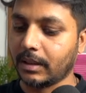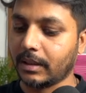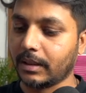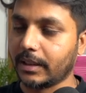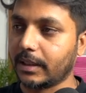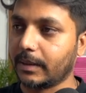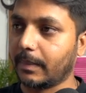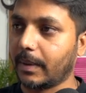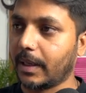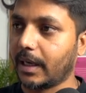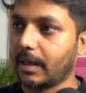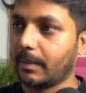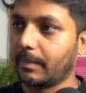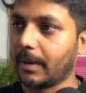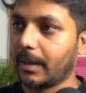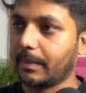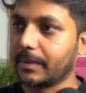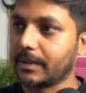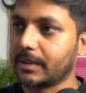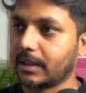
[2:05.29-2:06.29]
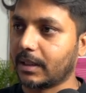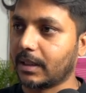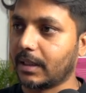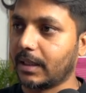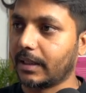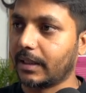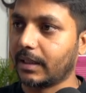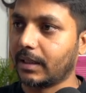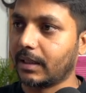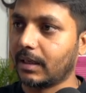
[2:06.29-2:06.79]
divided by basically
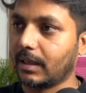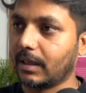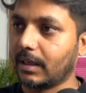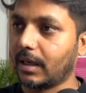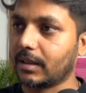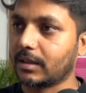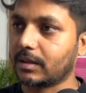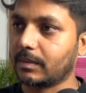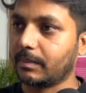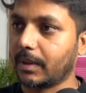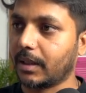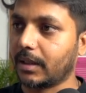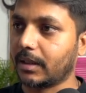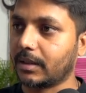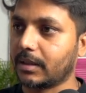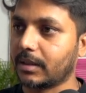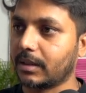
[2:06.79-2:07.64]
again last month